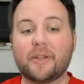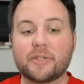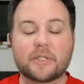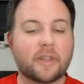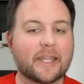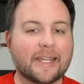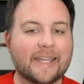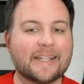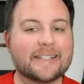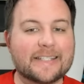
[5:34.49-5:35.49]
And you saw that
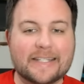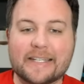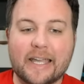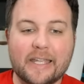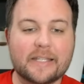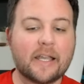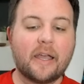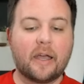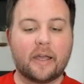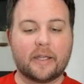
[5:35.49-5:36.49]
again tonight,
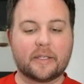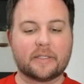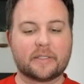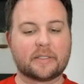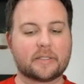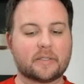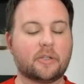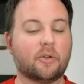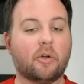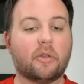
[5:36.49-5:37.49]
as,
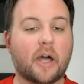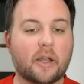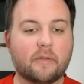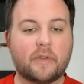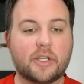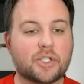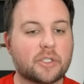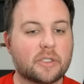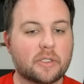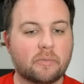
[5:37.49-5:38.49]
you know, a lot of the
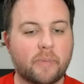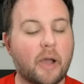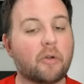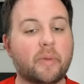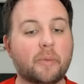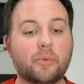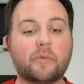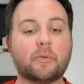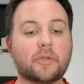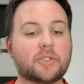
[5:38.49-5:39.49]
power play
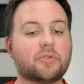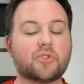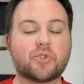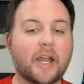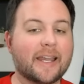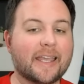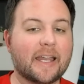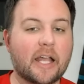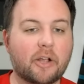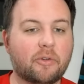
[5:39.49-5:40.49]
movement was to try to
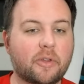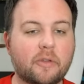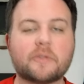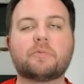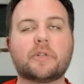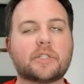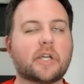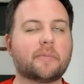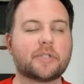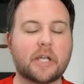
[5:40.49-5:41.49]
get Eklund those
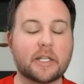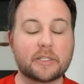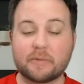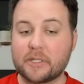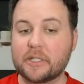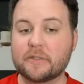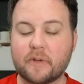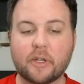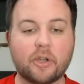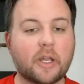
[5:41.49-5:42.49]
one-time shots, which he's
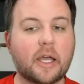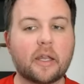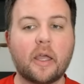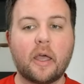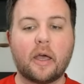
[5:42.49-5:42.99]
very good at.